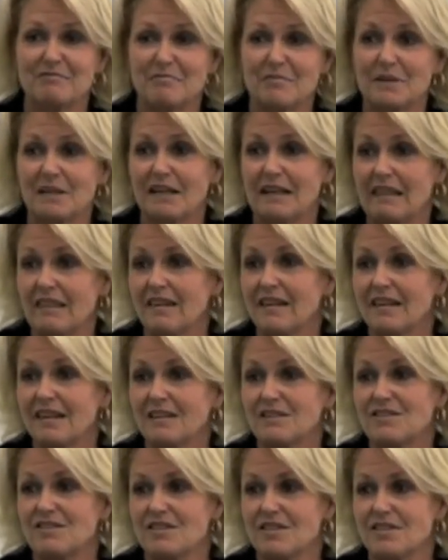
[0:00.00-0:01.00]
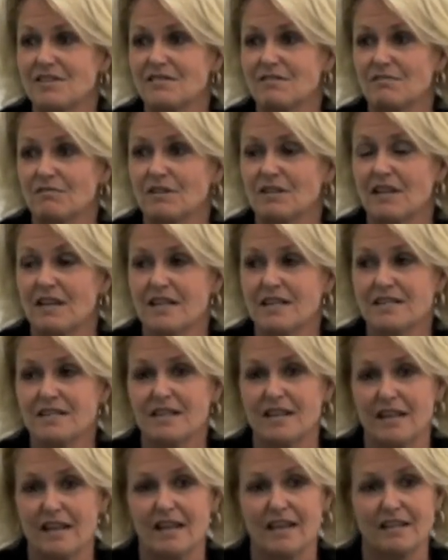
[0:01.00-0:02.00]
But I think it's just
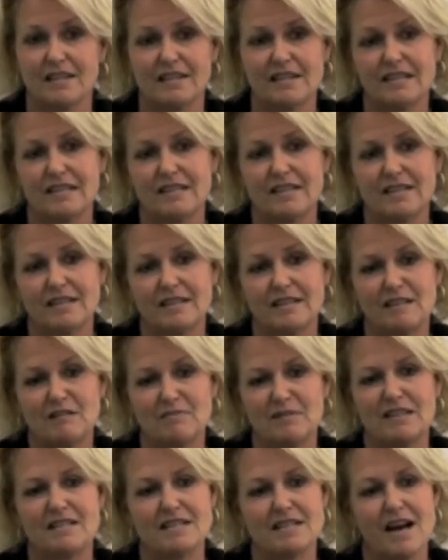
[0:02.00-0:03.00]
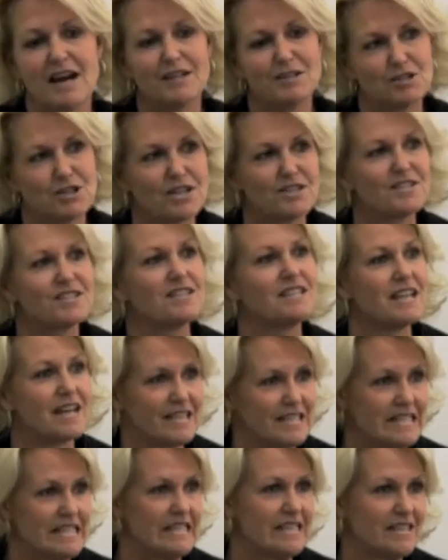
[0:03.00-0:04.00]
realizing that it's not just the
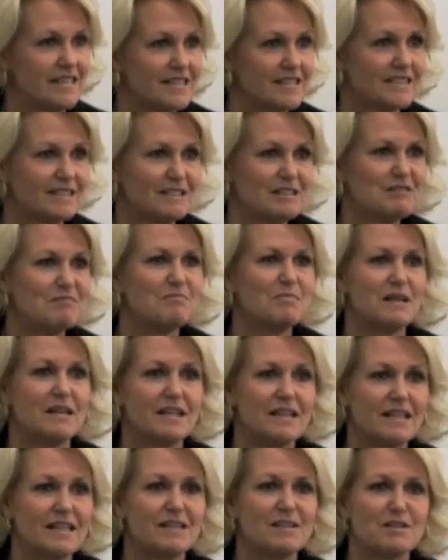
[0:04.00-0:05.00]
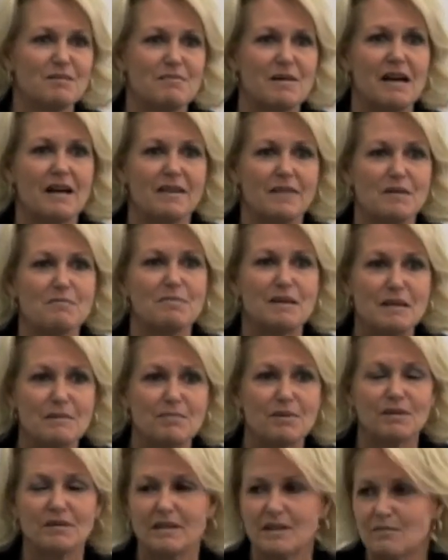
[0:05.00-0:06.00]
idea, but it's about the
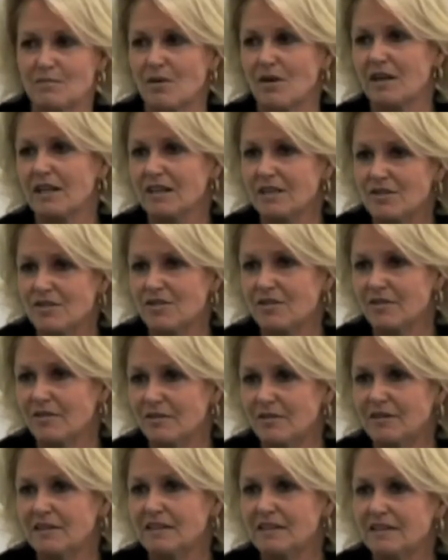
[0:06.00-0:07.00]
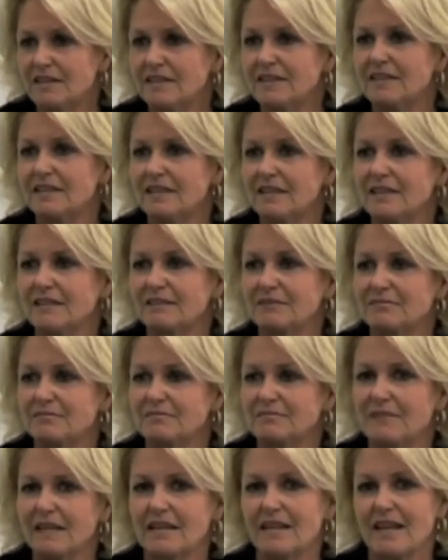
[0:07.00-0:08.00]
people in the market too.
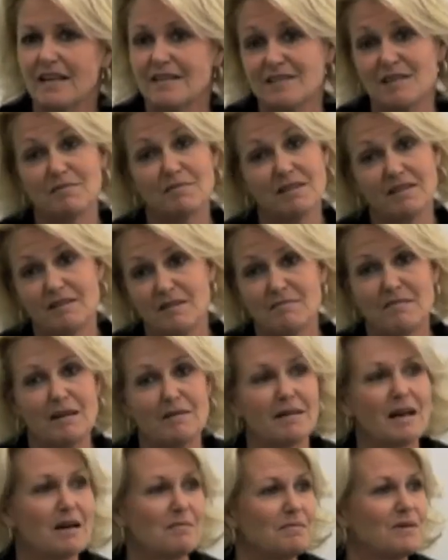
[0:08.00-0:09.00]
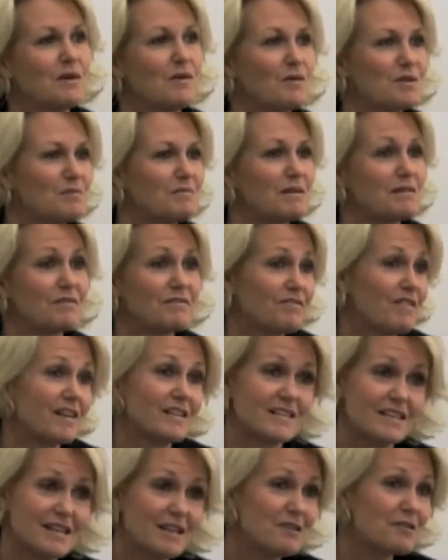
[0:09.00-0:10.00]
And that's something that may not always be
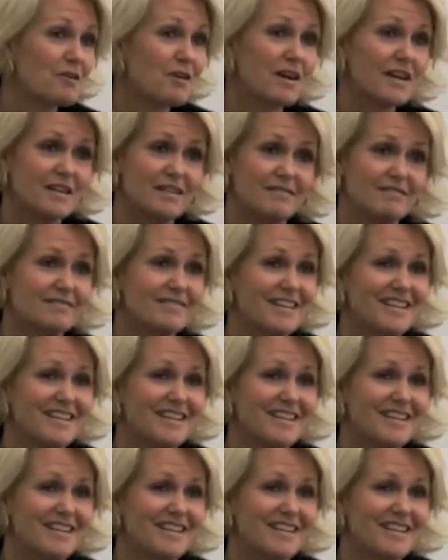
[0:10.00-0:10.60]
reflected in a grade.